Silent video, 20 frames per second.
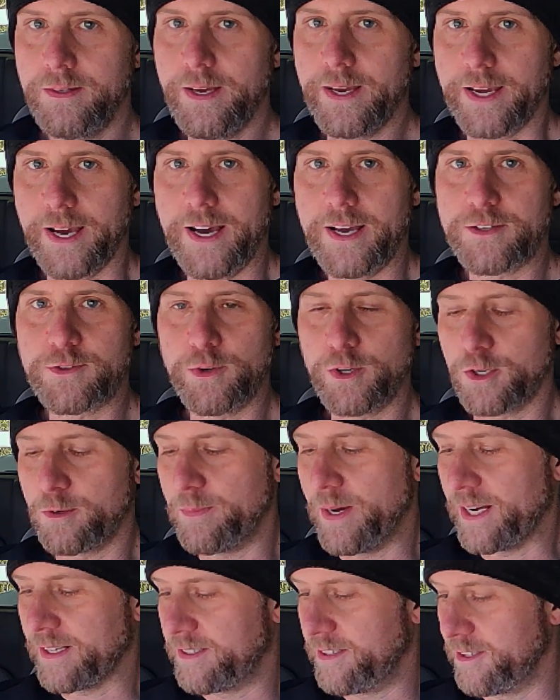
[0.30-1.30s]
Hey guys, welcome
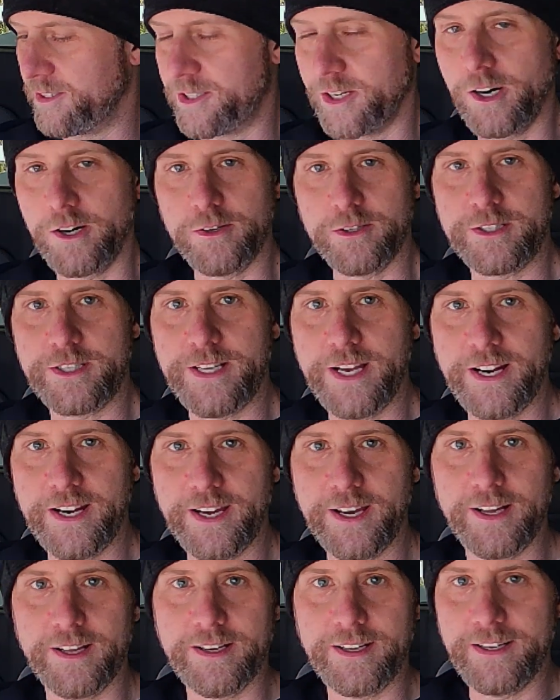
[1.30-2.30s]
back to the show. It's
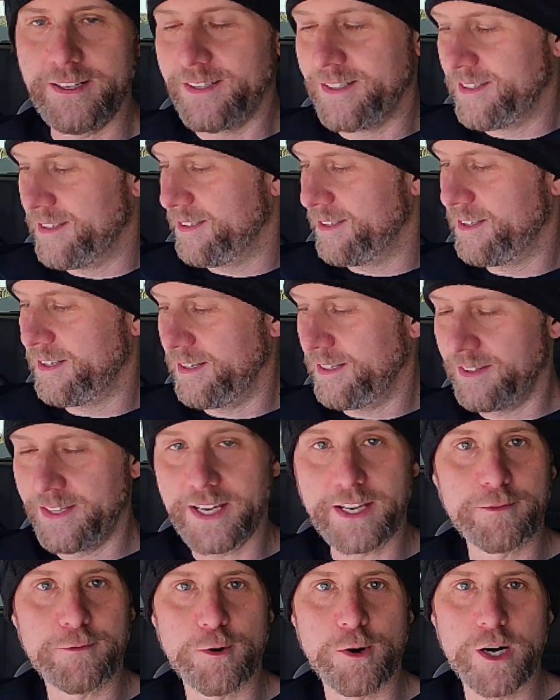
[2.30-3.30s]
Danny Elliott.
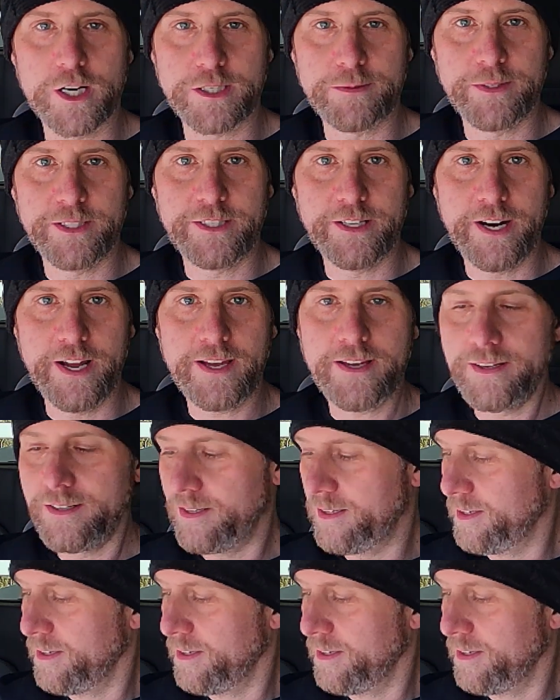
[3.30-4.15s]
Thank you for watching me today.